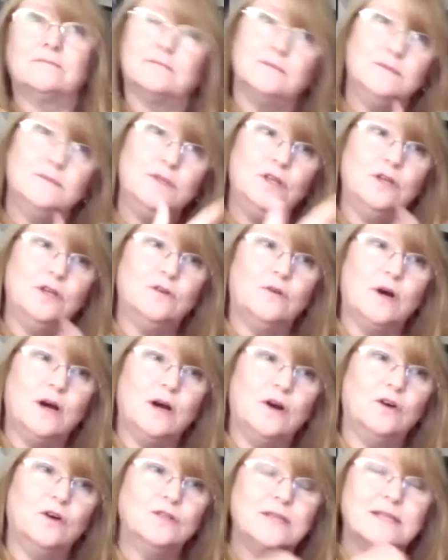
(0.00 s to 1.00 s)
you know, I
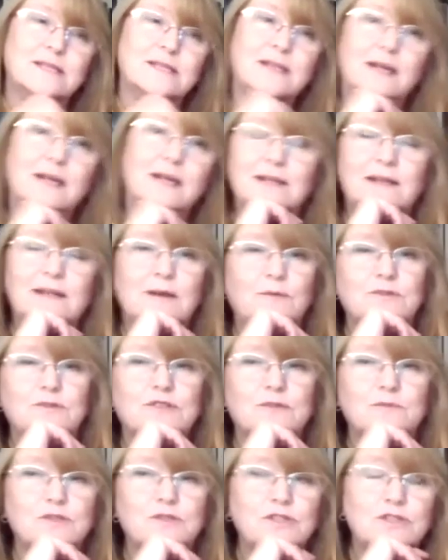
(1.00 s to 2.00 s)
understand that there were
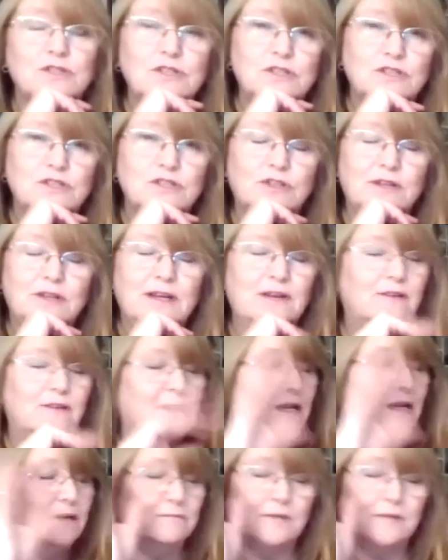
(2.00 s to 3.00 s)
some studies done there and
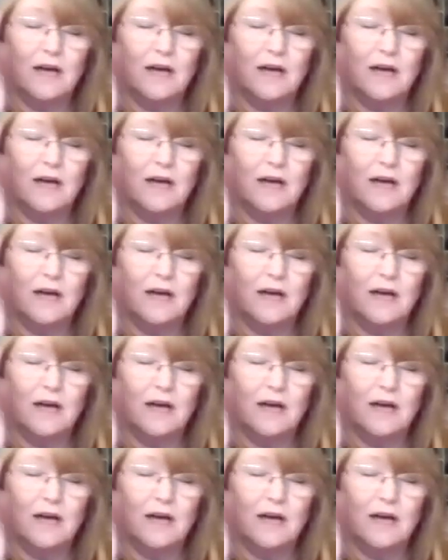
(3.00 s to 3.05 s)
I,